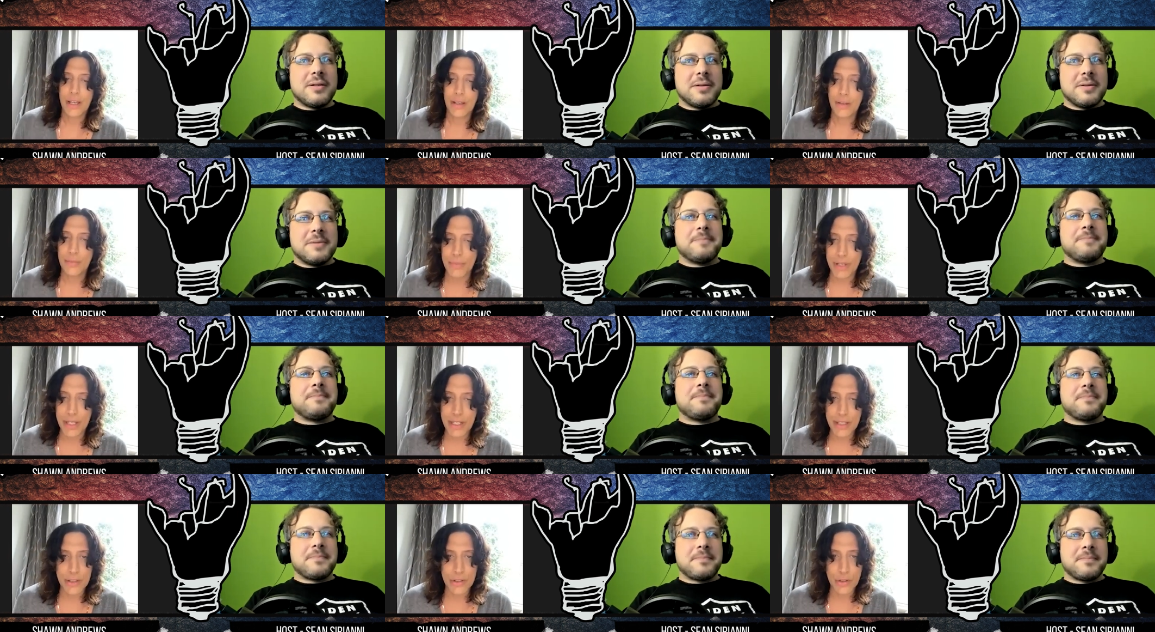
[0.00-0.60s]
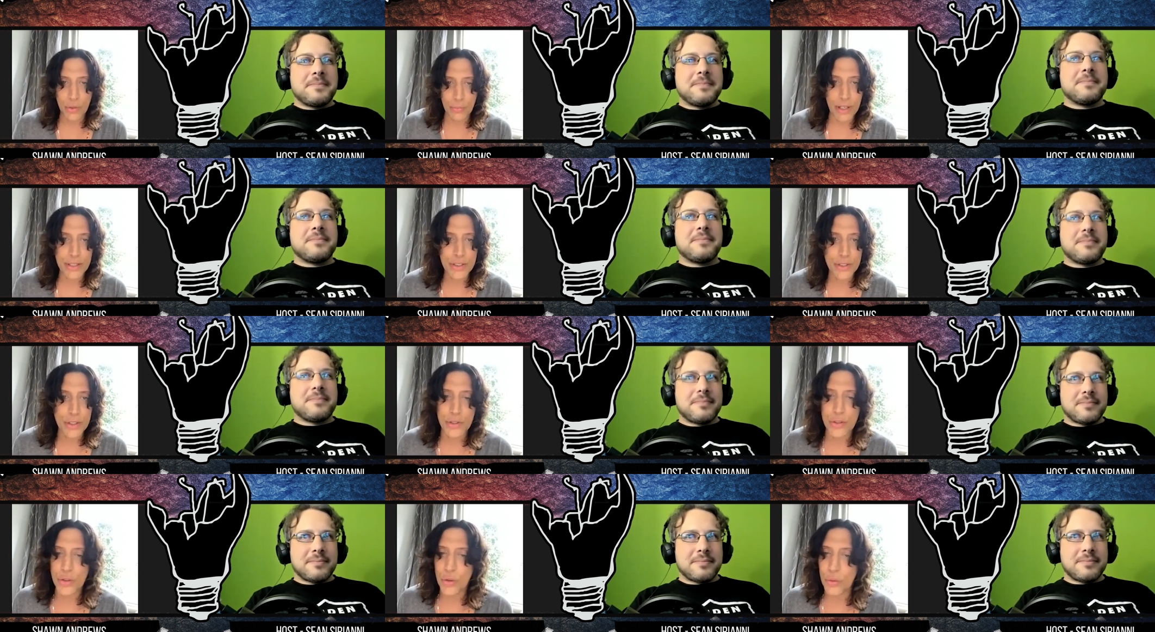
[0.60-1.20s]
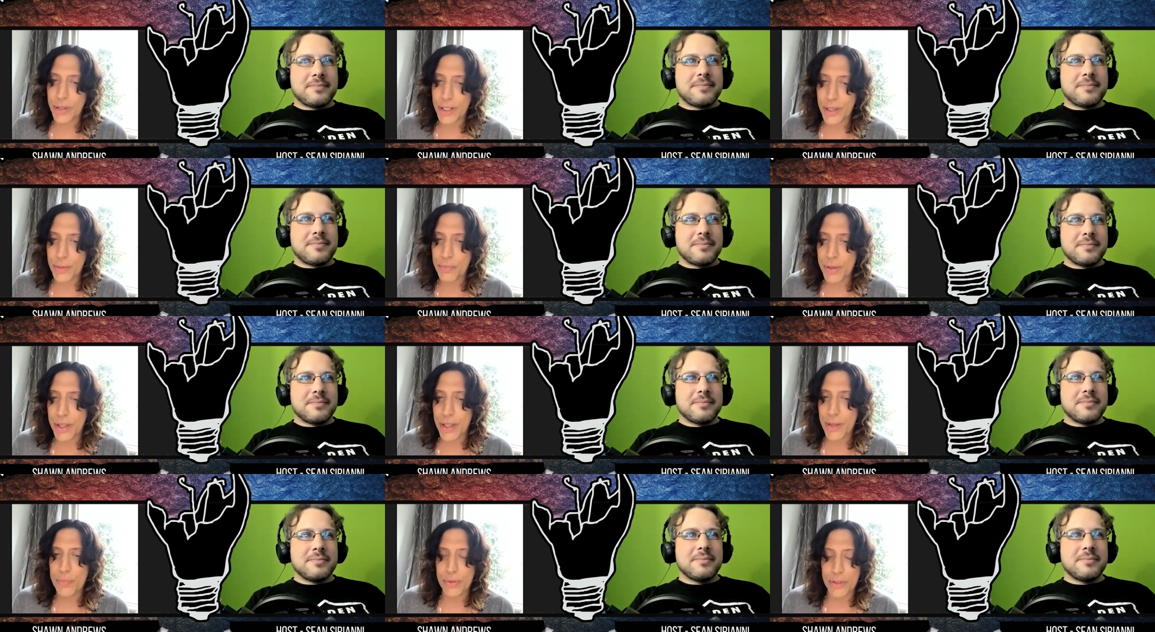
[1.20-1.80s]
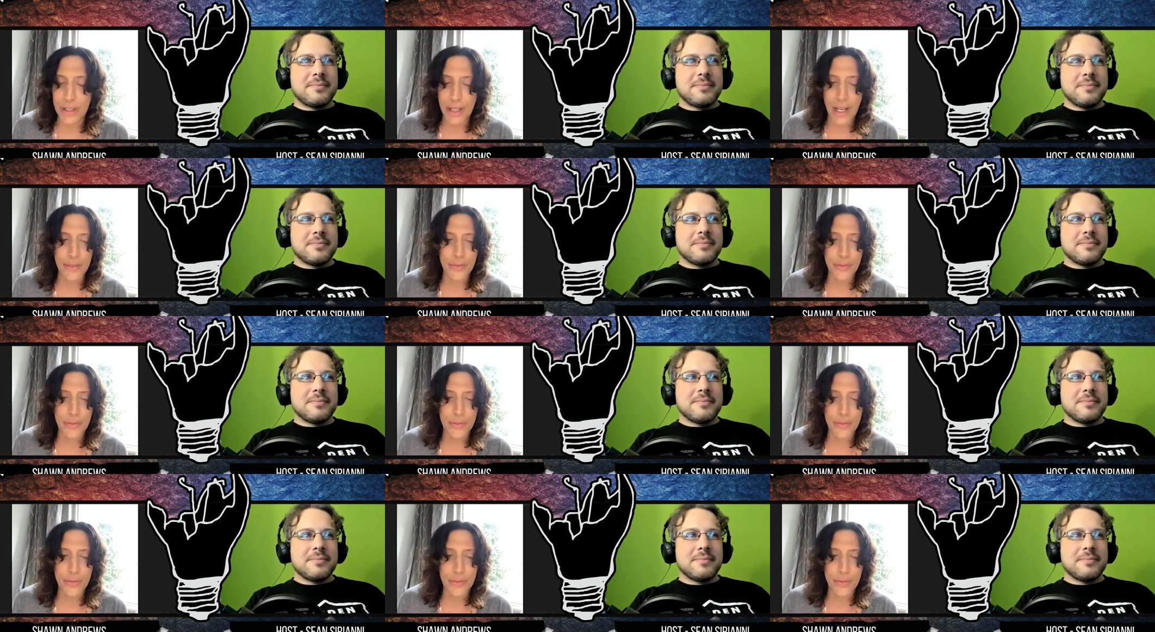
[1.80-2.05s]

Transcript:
Speaker 1: means so much to so many people.